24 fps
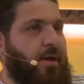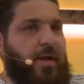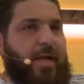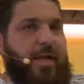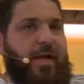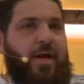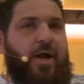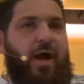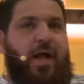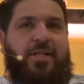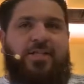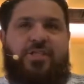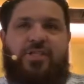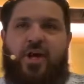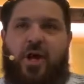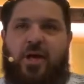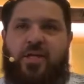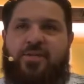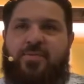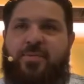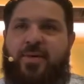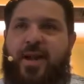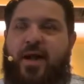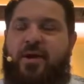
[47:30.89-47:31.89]
And God
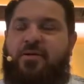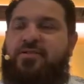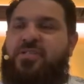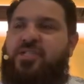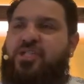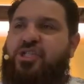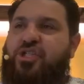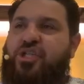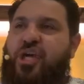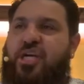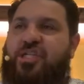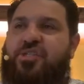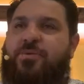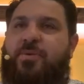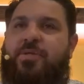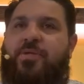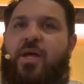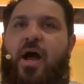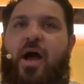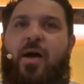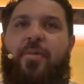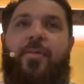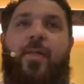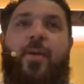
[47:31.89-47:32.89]
starts pronouncing judgment
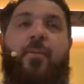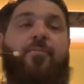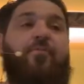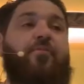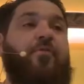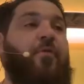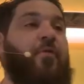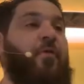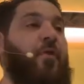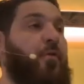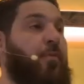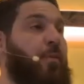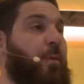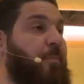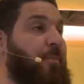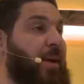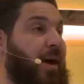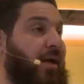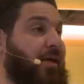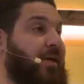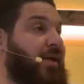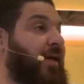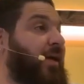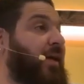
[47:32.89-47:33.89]
on them for their
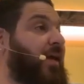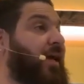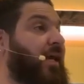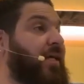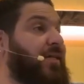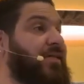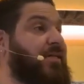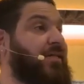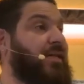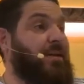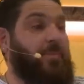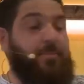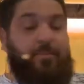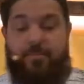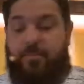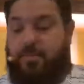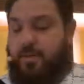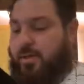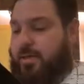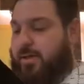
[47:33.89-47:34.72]
rebellion against him.